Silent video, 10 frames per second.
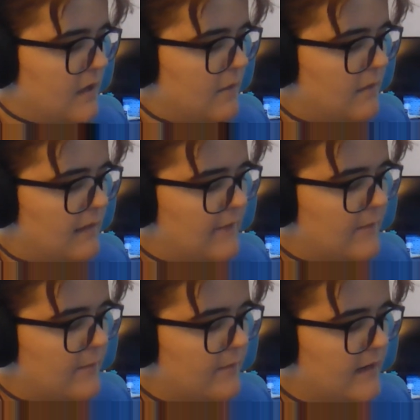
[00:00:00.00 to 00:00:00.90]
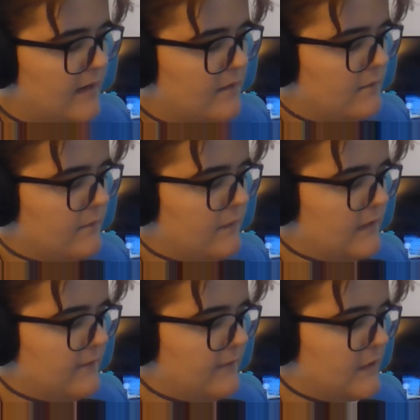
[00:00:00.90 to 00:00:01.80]
when I'll have a brand new,
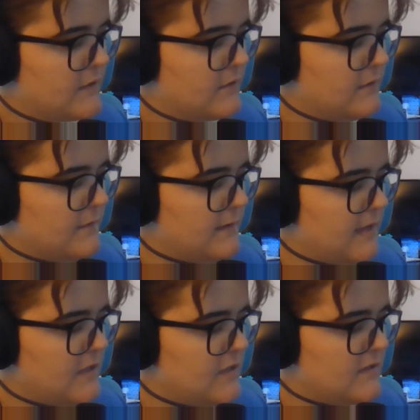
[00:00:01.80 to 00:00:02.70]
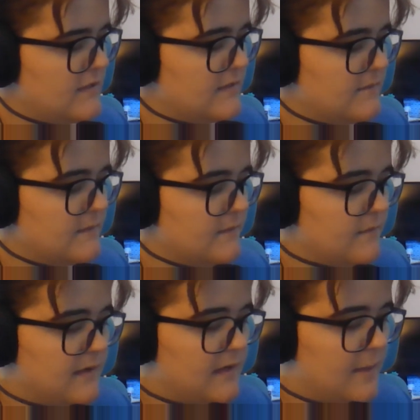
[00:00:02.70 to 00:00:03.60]
fully functional communication systems
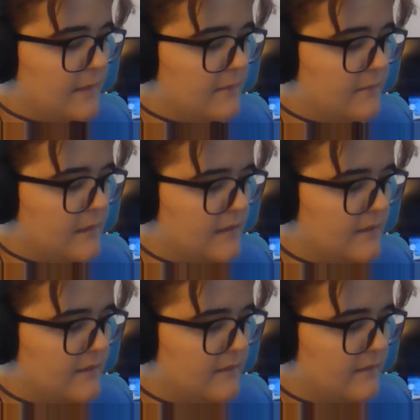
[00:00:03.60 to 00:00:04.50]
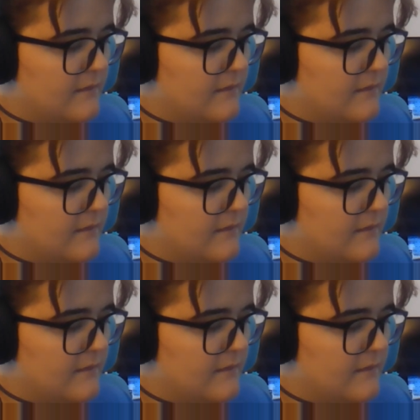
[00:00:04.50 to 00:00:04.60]
within a couple of weeks?